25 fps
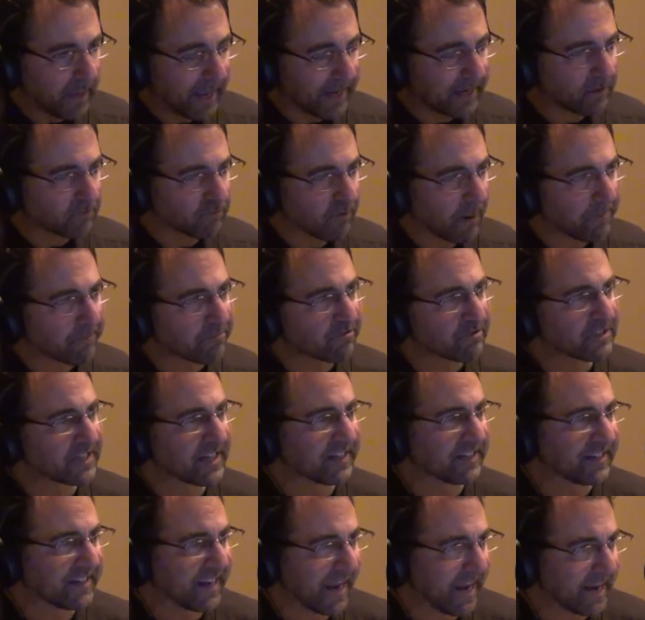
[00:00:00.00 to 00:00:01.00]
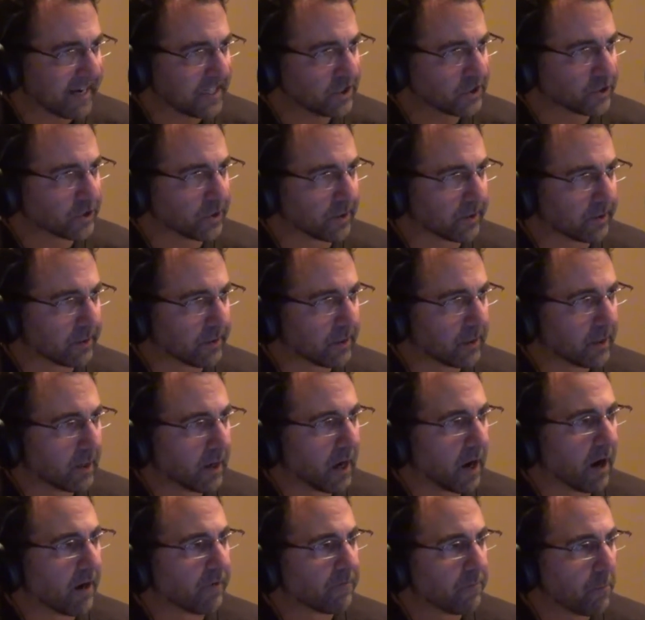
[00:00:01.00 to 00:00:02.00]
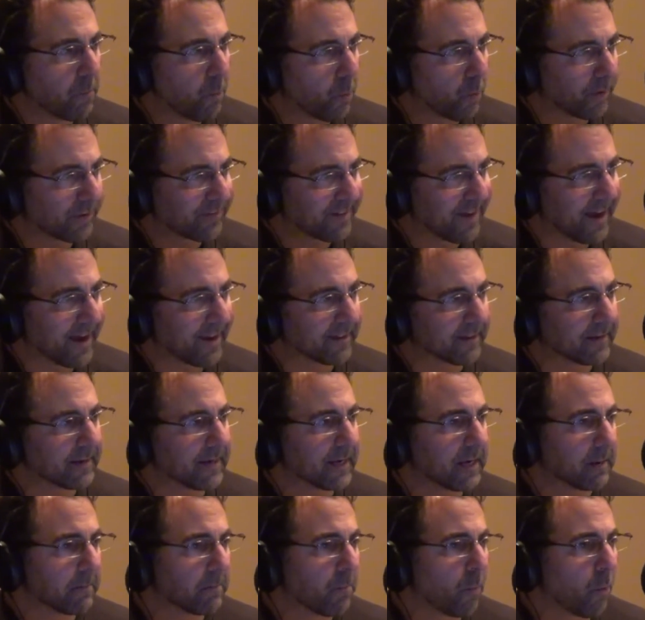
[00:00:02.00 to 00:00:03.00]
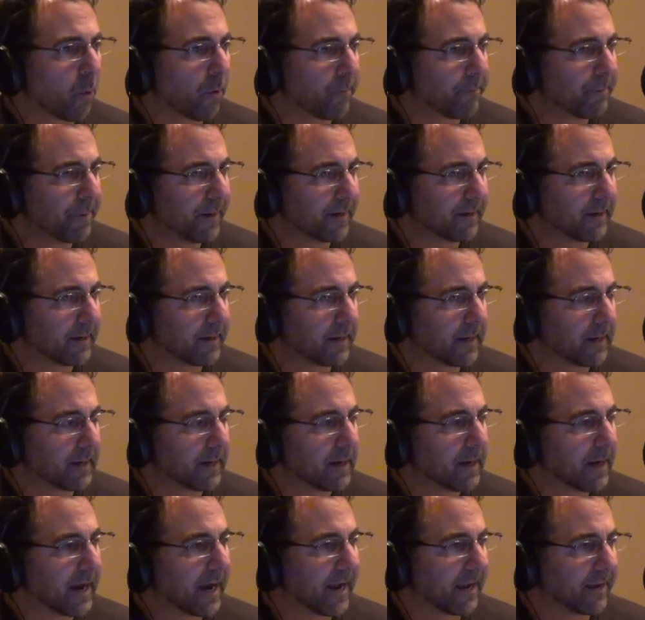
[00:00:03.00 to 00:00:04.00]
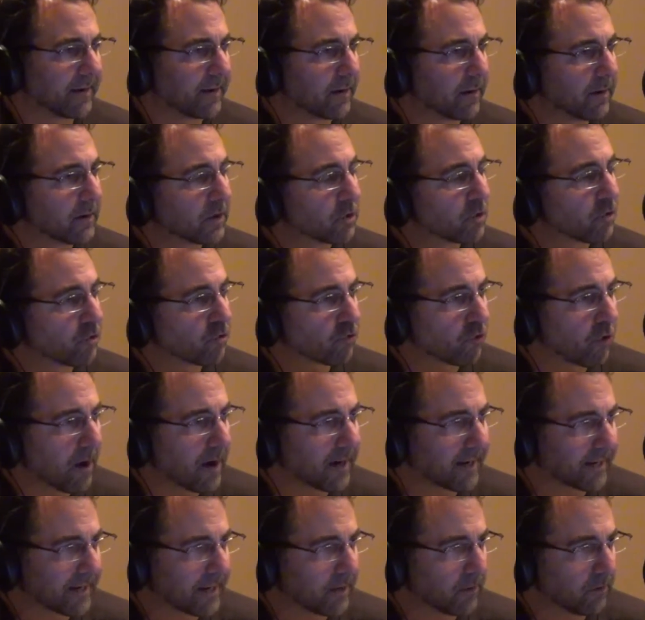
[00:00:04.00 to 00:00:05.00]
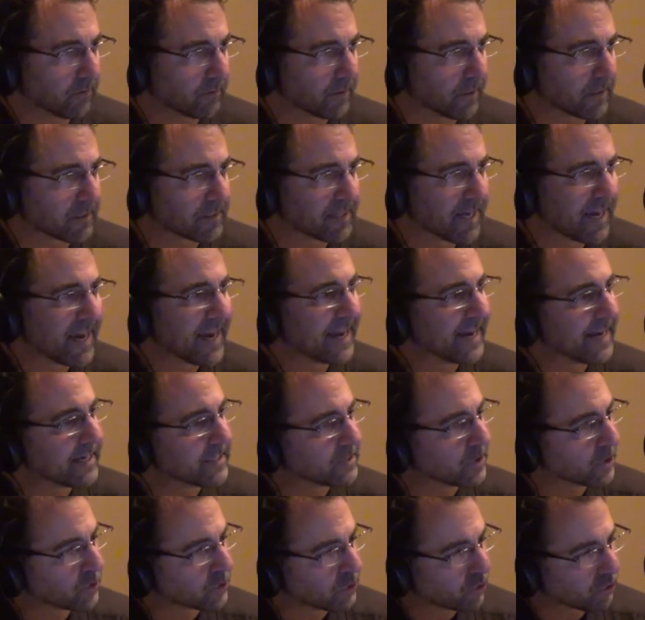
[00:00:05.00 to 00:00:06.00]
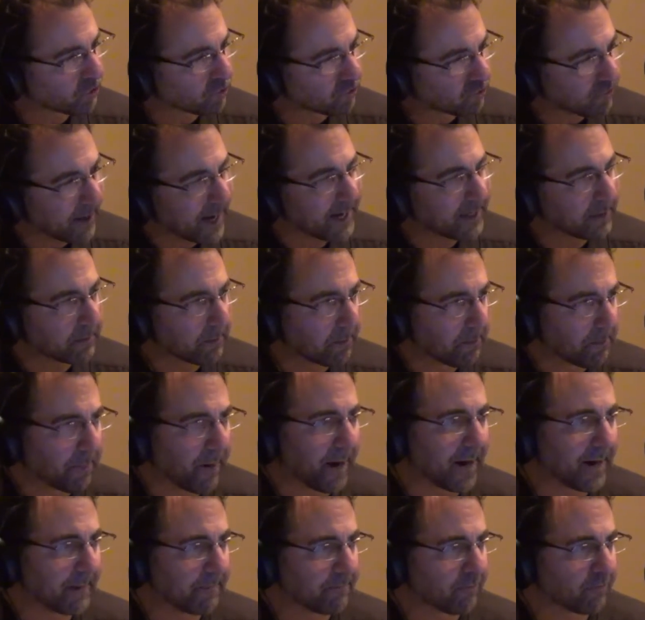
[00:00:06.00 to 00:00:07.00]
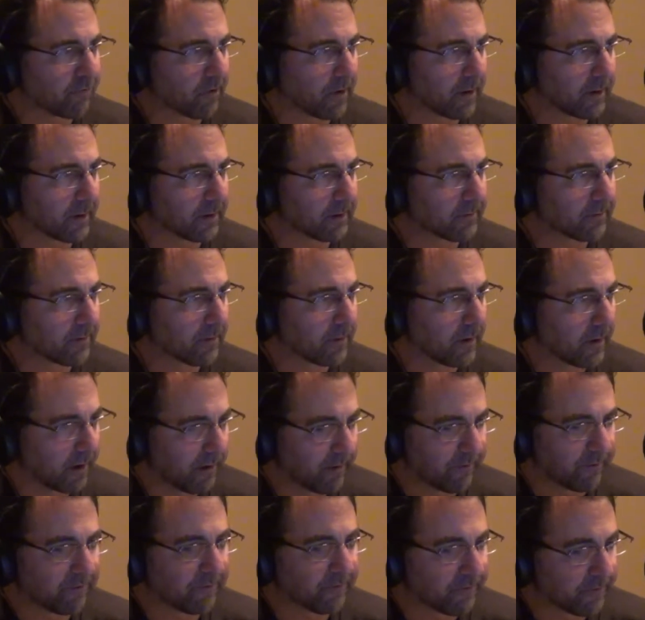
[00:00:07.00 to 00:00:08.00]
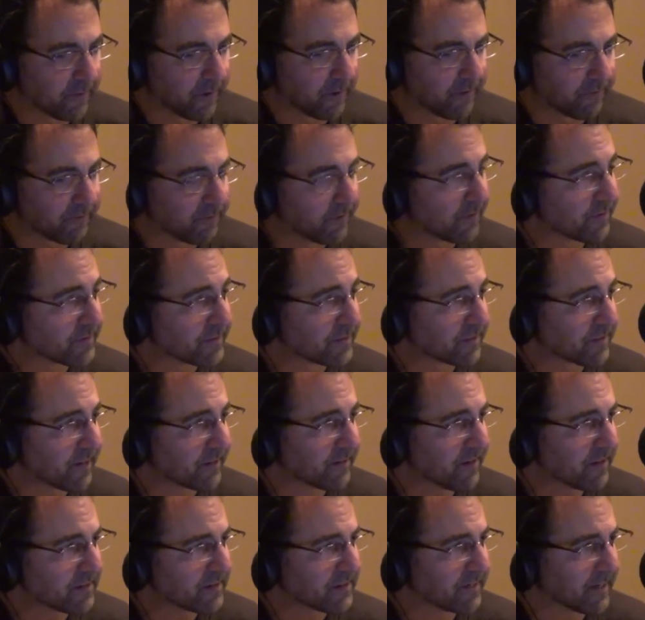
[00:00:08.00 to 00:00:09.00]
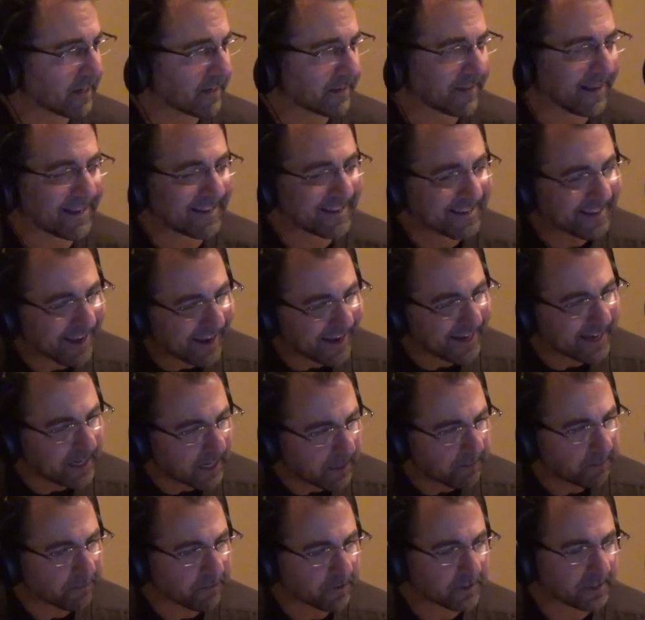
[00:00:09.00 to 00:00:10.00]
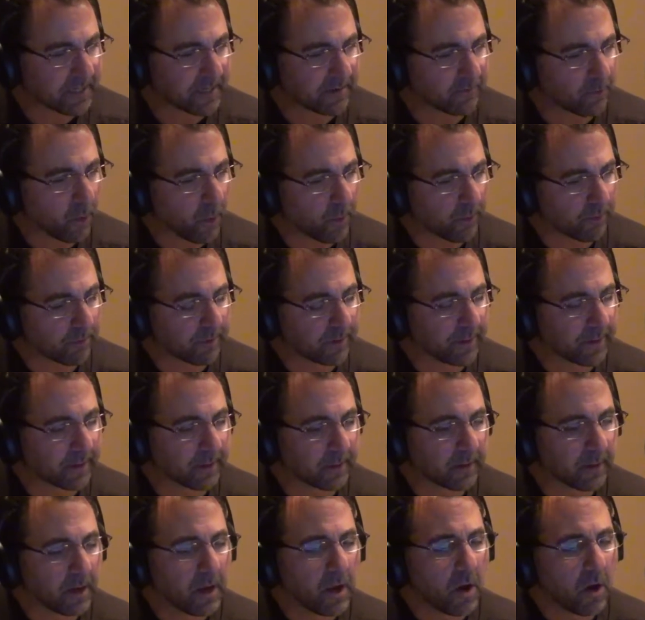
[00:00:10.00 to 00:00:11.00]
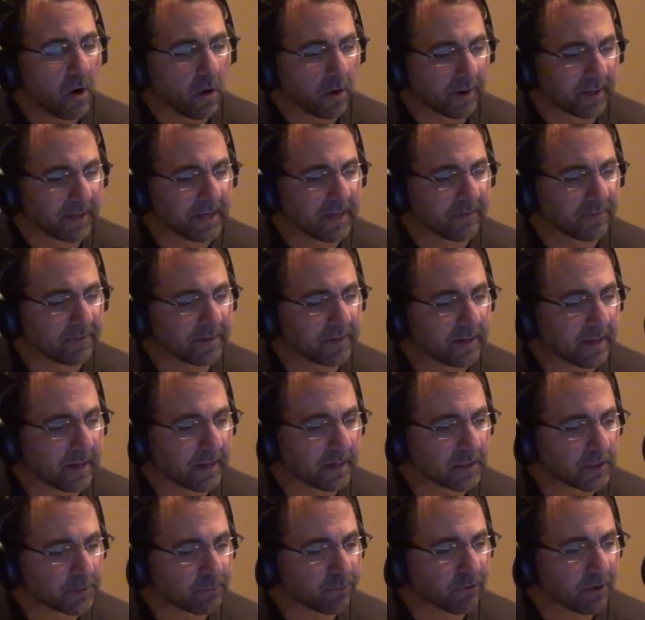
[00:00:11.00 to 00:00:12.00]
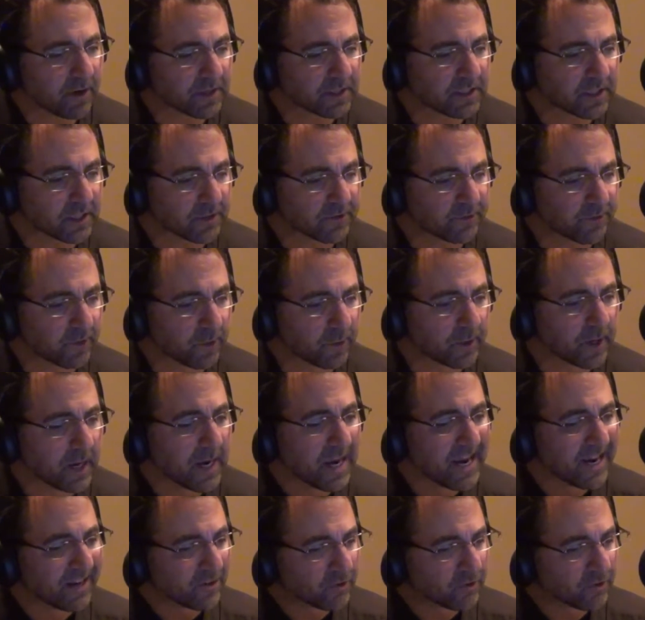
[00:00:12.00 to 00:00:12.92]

and the representation of mortality and morbidity and chronic illness is a direct byproduct of, of this statistic that 90% of what we're eating on a given day is processed food.